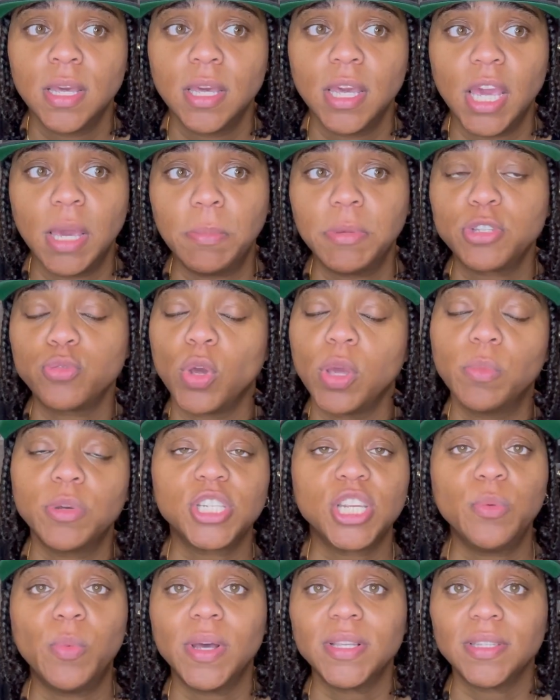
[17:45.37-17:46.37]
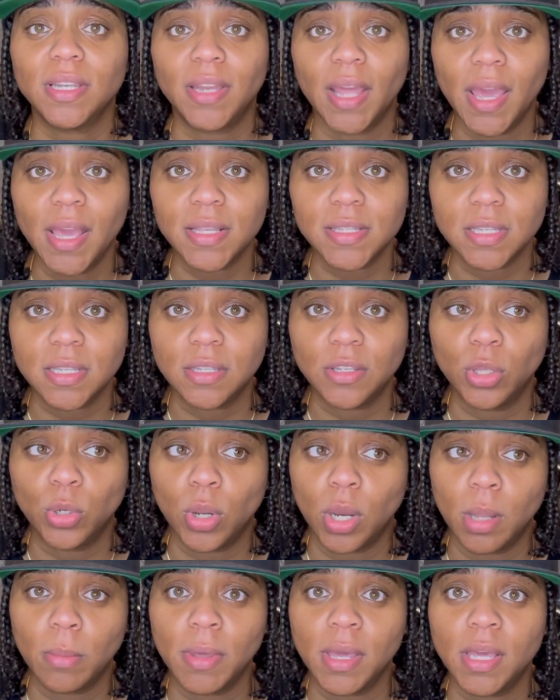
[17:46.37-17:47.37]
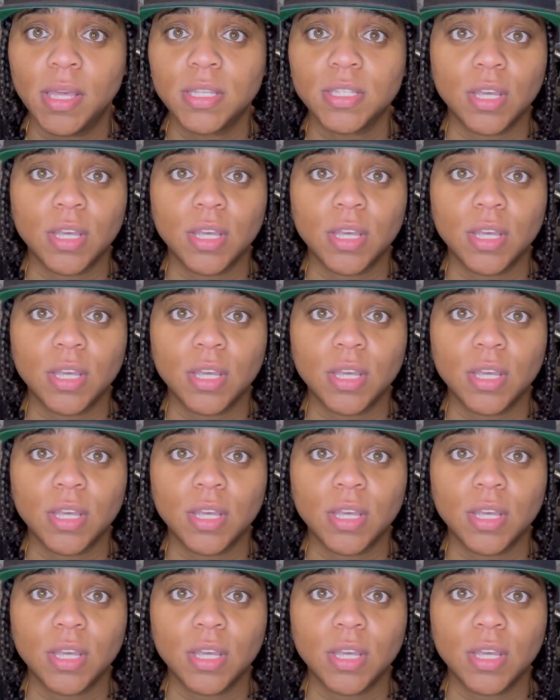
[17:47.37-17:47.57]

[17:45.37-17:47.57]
in between when she wasn't dancing, you know what I mean?